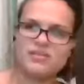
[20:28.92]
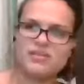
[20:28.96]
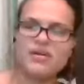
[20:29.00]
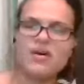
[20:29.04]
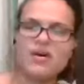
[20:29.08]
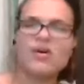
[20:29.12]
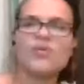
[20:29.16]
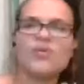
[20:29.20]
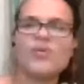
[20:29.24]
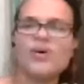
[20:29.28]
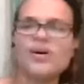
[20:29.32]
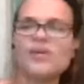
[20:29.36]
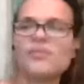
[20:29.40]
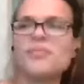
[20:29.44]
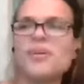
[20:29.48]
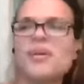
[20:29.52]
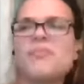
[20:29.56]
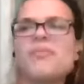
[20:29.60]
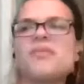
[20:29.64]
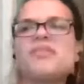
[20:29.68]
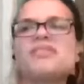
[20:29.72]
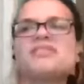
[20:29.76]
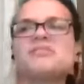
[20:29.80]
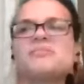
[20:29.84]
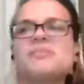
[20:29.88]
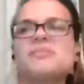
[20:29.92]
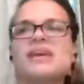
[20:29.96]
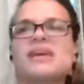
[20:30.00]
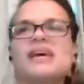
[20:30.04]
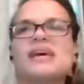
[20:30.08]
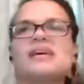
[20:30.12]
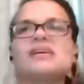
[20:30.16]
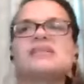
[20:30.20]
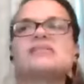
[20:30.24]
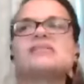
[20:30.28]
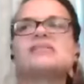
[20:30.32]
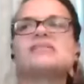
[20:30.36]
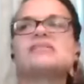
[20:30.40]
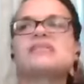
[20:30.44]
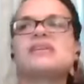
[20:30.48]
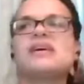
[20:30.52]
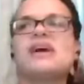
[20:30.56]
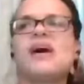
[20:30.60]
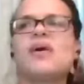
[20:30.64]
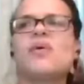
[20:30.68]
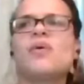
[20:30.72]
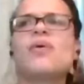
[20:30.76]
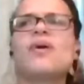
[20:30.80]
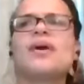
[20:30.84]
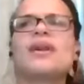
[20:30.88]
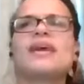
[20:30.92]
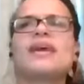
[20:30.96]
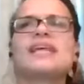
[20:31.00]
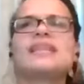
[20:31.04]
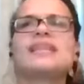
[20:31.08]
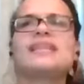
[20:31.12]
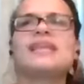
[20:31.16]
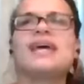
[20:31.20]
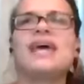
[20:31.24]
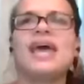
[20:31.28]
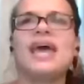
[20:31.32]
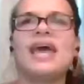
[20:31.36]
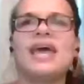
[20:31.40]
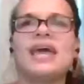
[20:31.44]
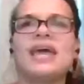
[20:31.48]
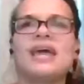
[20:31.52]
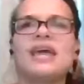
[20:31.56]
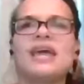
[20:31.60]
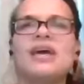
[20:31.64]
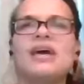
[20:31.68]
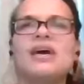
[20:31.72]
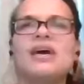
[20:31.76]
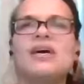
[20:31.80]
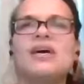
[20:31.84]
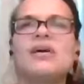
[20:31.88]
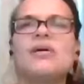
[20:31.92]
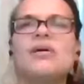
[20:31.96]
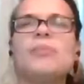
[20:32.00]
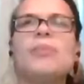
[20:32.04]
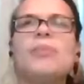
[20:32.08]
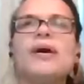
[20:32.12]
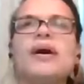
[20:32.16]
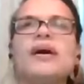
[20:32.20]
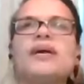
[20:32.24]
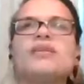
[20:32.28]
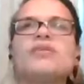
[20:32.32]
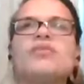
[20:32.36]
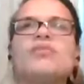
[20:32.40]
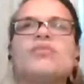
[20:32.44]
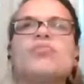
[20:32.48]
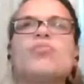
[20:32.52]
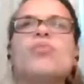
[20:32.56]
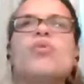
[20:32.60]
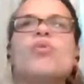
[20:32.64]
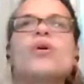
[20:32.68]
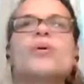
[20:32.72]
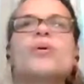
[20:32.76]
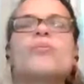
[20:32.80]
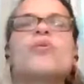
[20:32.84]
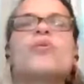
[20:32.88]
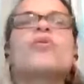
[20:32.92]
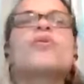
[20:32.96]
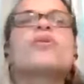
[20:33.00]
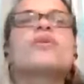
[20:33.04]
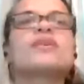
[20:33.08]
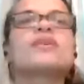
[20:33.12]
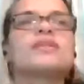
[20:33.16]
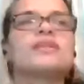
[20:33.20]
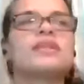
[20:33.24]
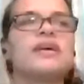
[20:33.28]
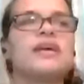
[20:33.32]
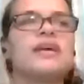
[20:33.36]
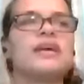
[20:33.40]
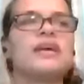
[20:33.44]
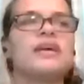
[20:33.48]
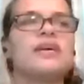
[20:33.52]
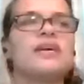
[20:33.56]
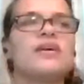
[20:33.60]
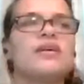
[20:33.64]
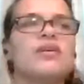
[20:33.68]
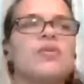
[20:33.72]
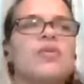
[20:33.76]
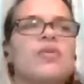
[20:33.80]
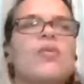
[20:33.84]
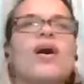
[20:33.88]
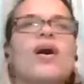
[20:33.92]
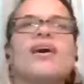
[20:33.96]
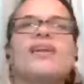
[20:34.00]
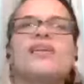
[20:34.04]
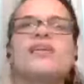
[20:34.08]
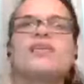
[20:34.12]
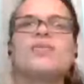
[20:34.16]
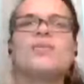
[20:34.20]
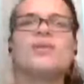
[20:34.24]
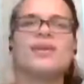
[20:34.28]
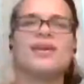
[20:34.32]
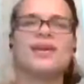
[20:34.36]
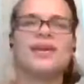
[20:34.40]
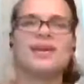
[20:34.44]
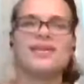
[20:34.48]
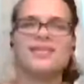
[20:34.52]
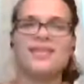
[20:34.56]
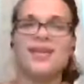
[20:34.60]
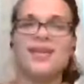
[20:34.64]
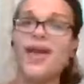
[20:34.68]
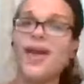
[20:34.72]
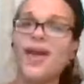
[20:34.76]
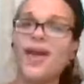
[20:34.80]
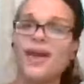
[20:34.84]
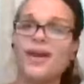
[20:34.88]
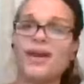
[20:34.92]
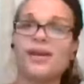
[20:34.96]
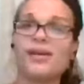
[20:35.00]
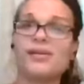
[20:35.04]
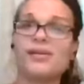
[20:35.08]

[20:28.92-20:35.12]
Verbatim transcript: Oh, well, maybe it's because I want to get the A. But more importantly, why do you want to get the A?